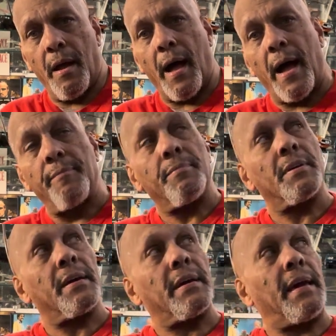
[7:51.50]
I've
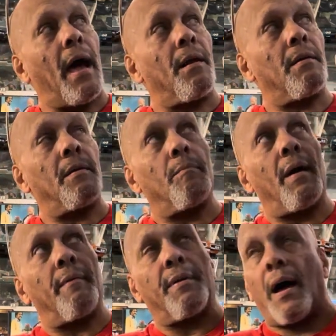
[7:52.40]
counted them.
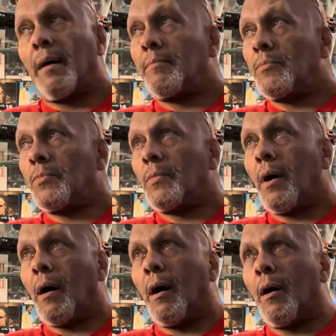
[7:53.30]
I've got
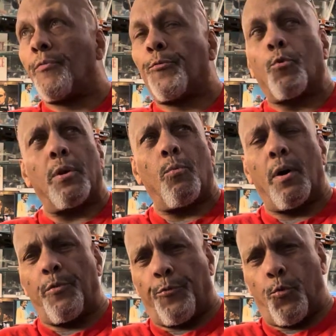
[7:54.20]

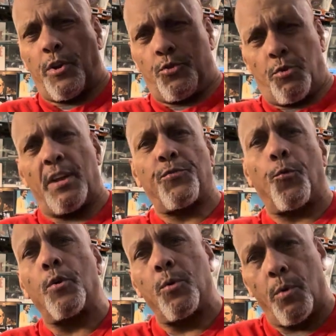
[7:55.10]
41 or 42. That's
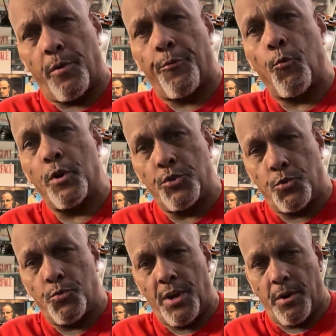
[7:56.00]
41 or
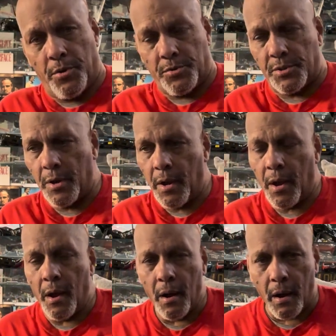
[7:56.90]
42 years.
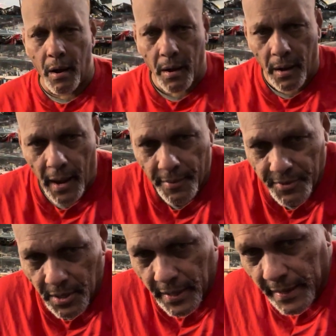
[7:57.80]
I've
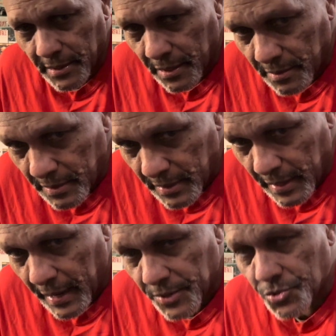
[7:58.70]
collected Hess